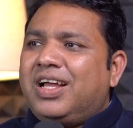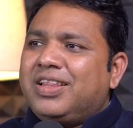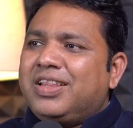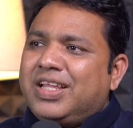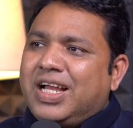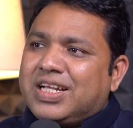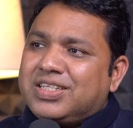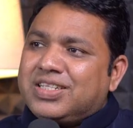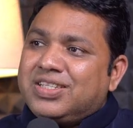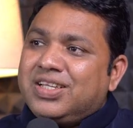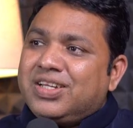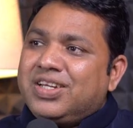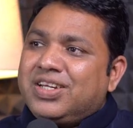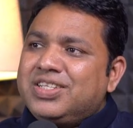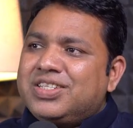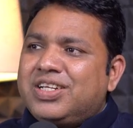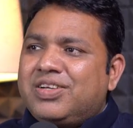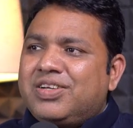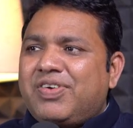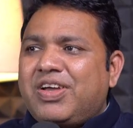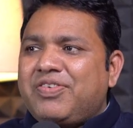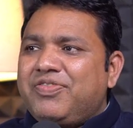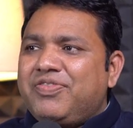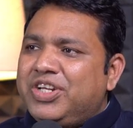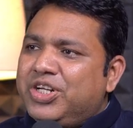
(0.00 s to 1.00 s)
And that's the reason
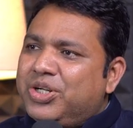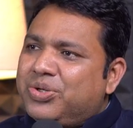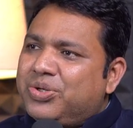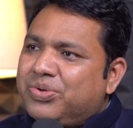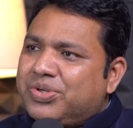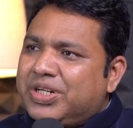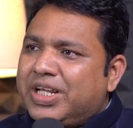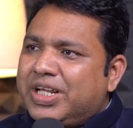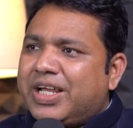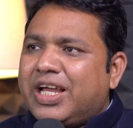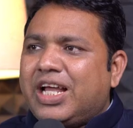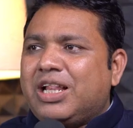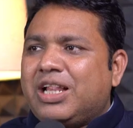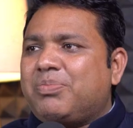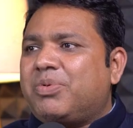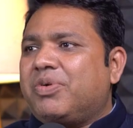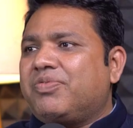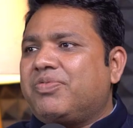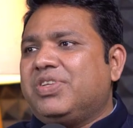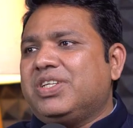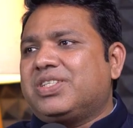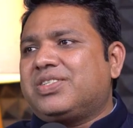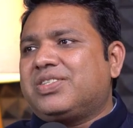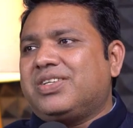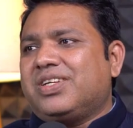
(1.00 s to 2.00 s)
why we need to take help of
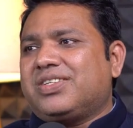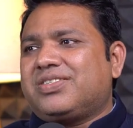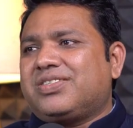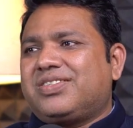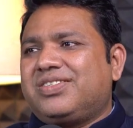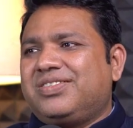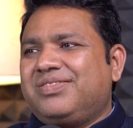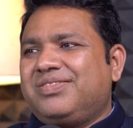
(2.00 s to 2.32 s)
this test.